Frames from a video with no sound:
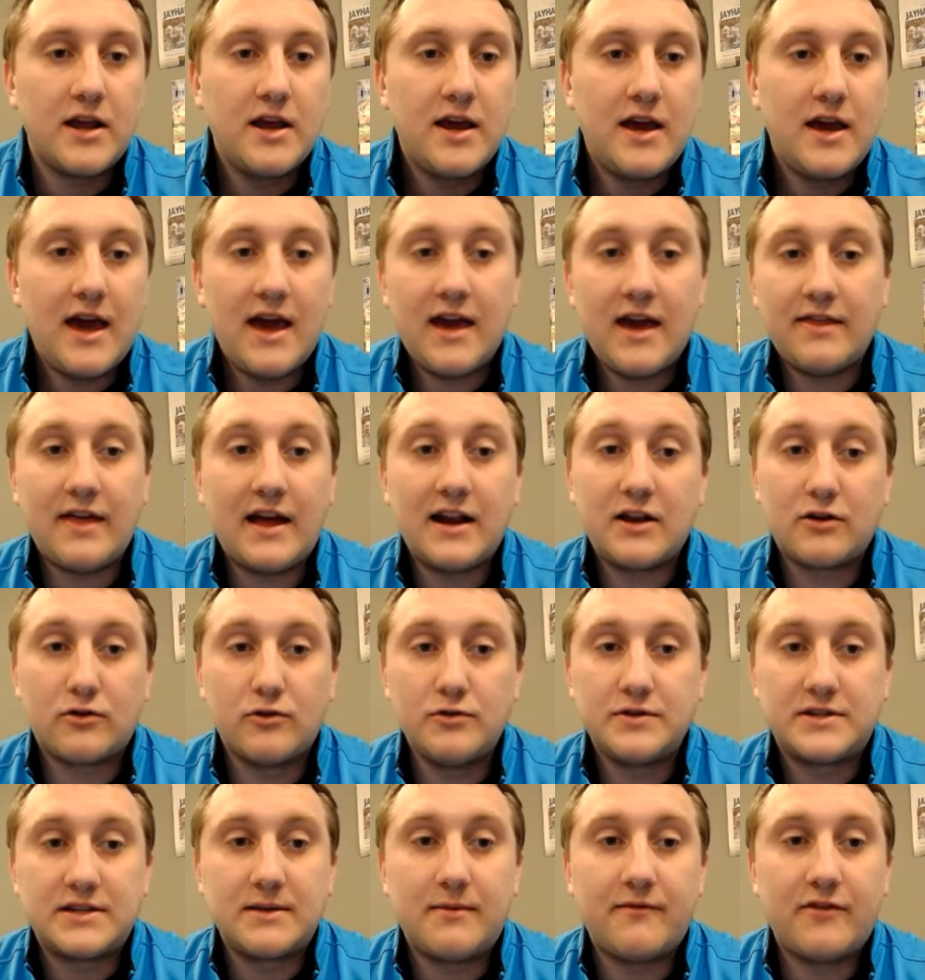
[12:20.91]
hey, that
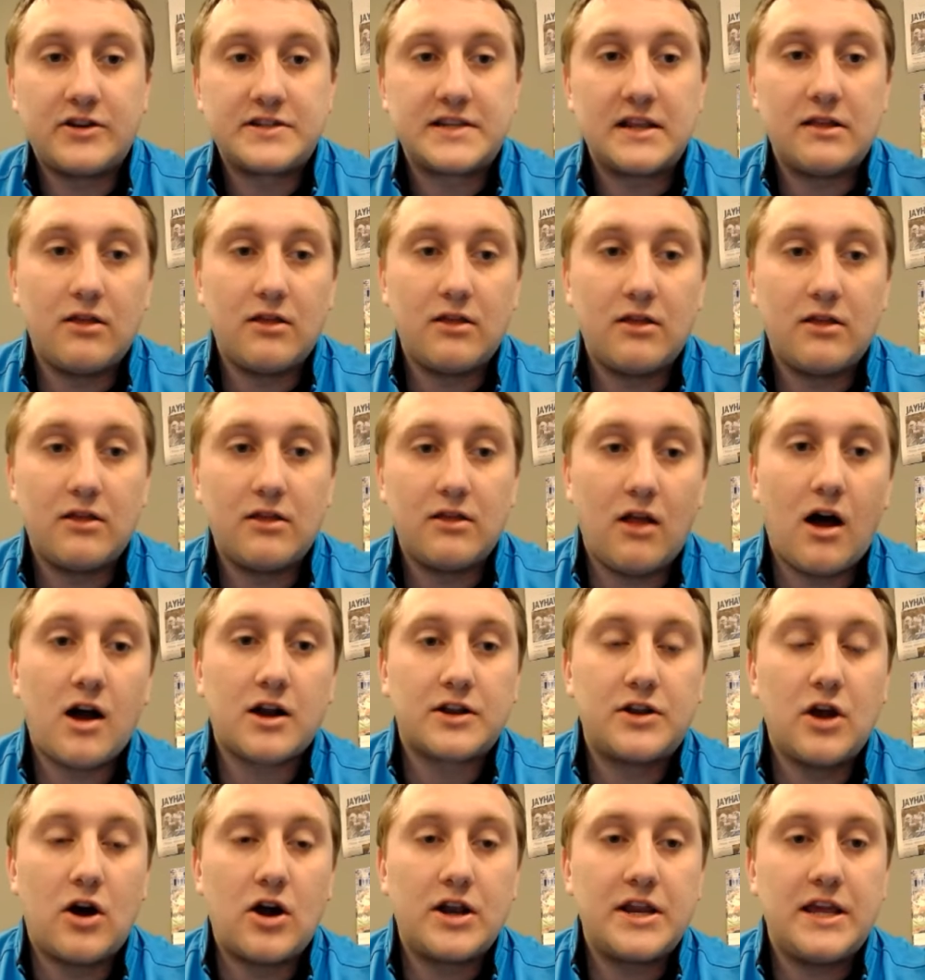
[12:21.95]
includes some of us at locked
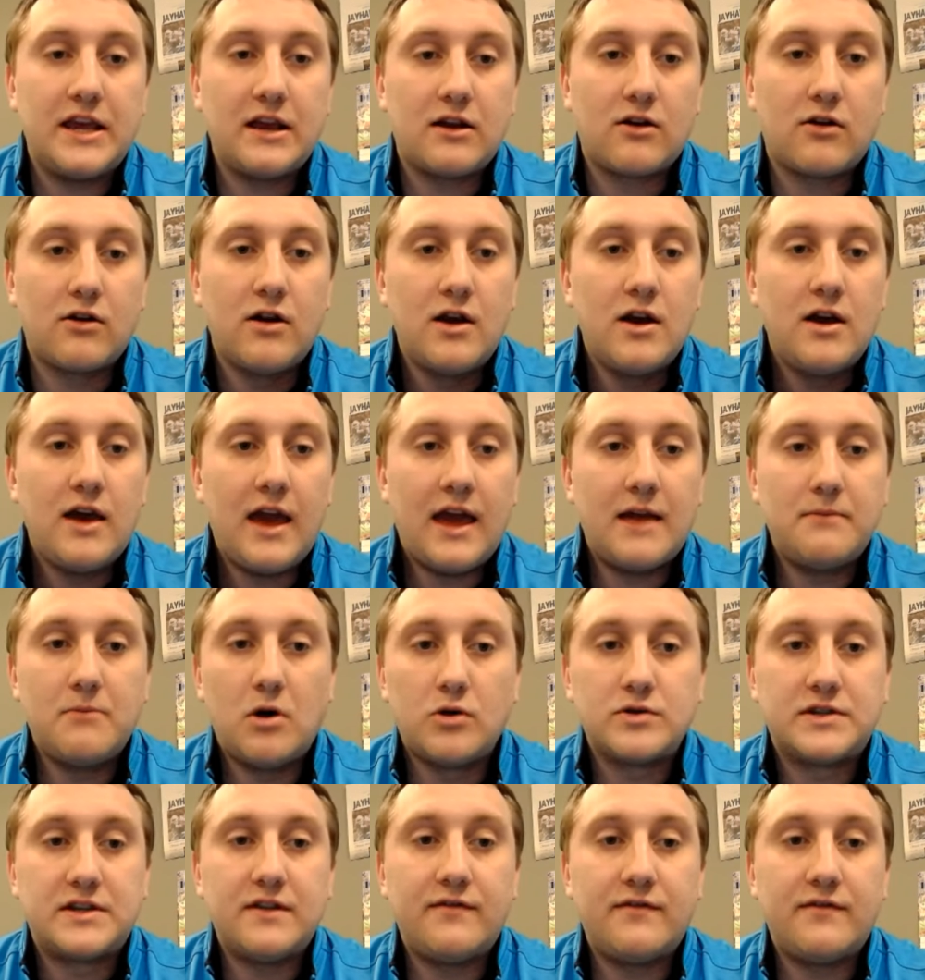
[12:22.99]
on here and
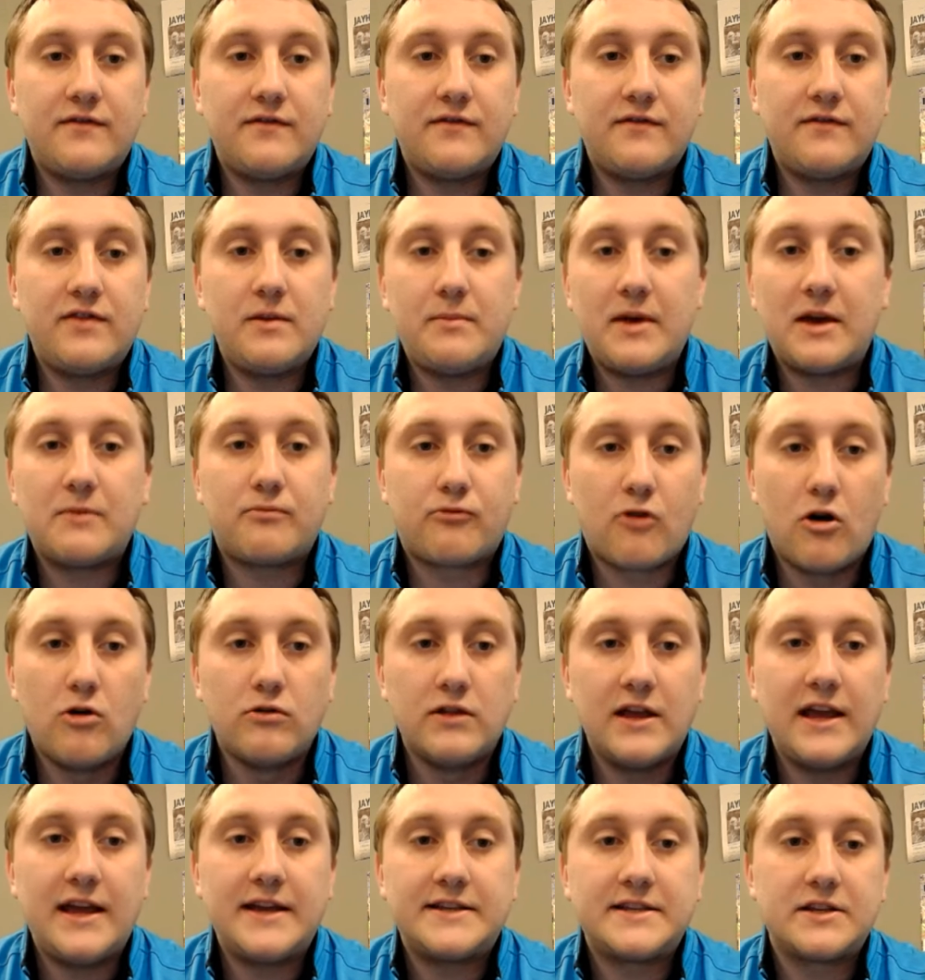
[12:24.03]
most of the big pro
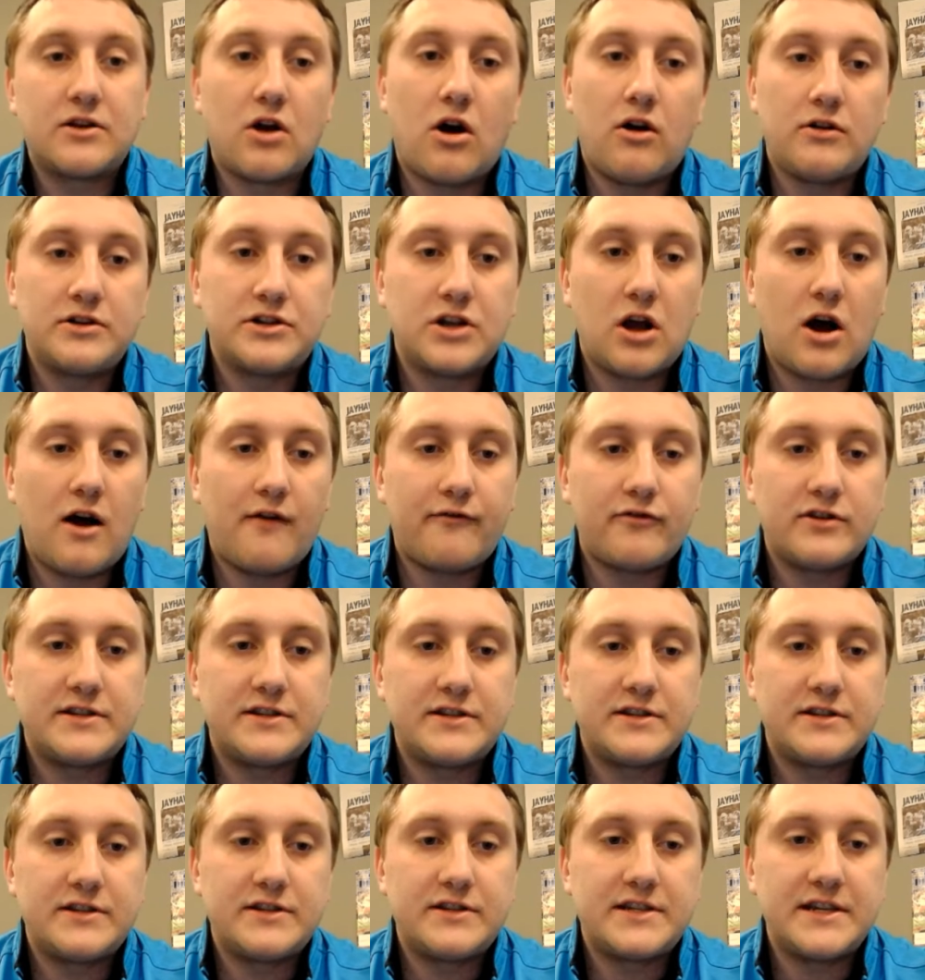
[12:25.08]
leagues and college
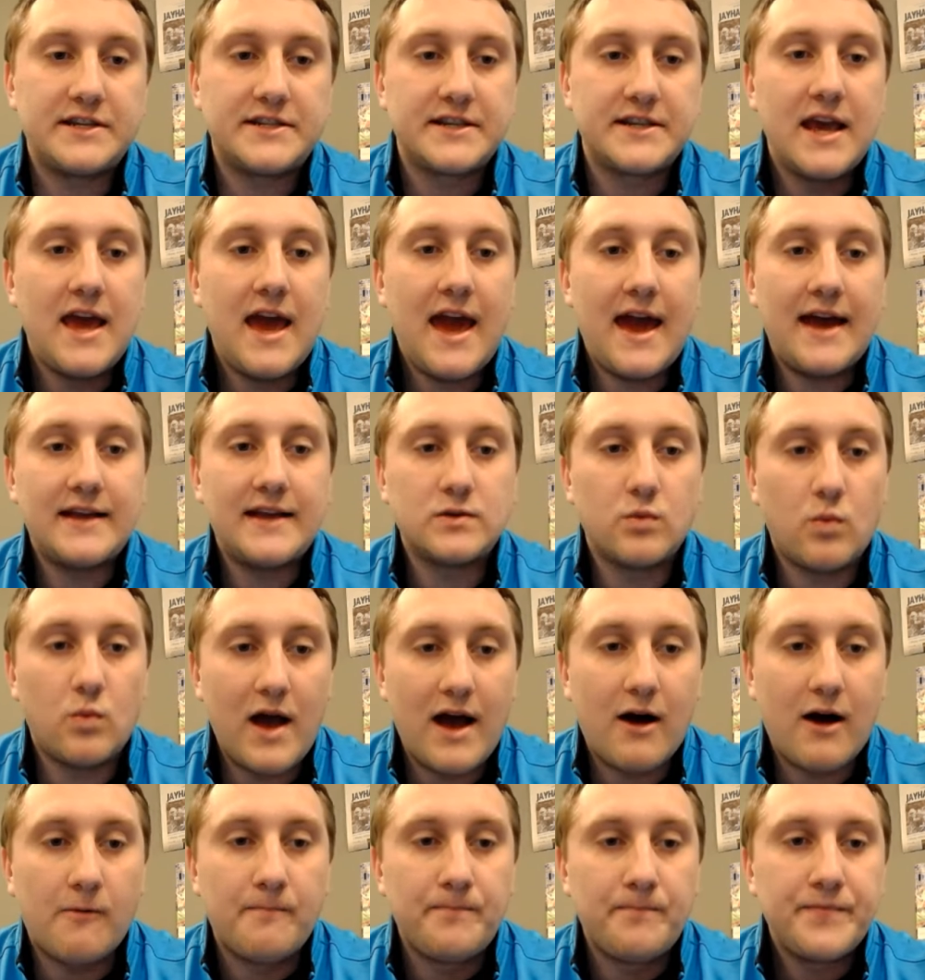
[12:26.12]
conferences as
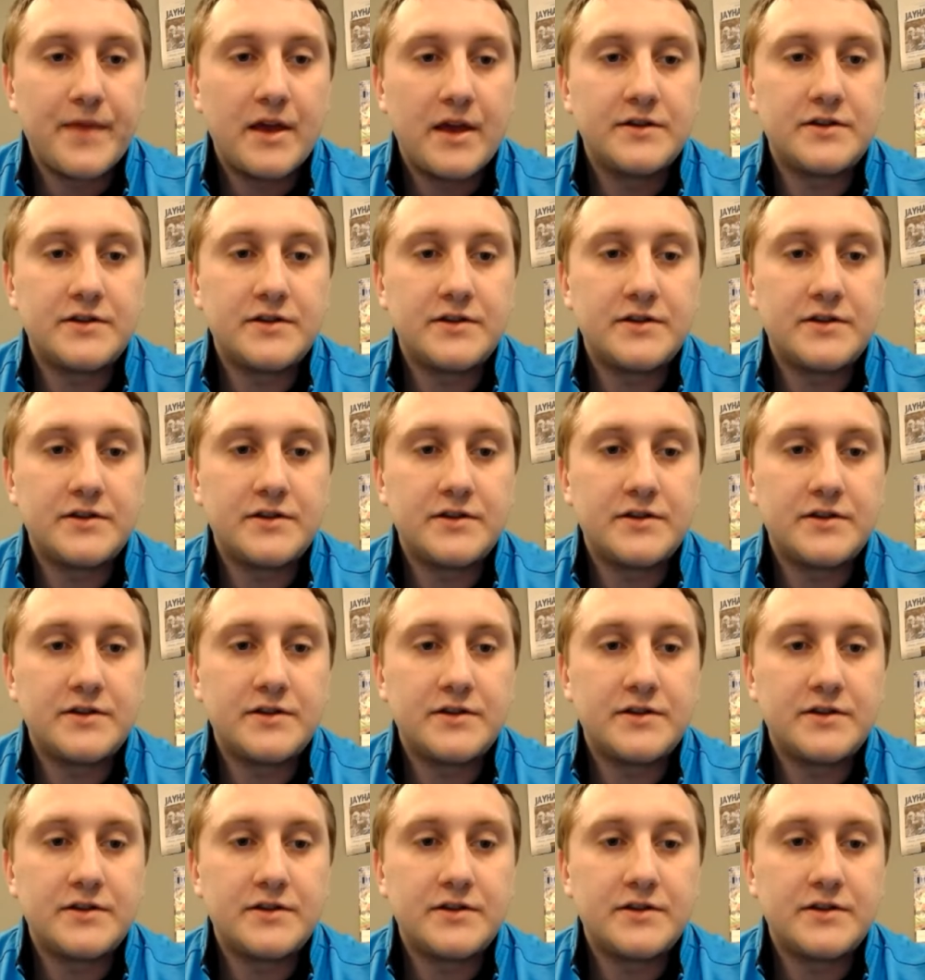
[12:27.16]
well.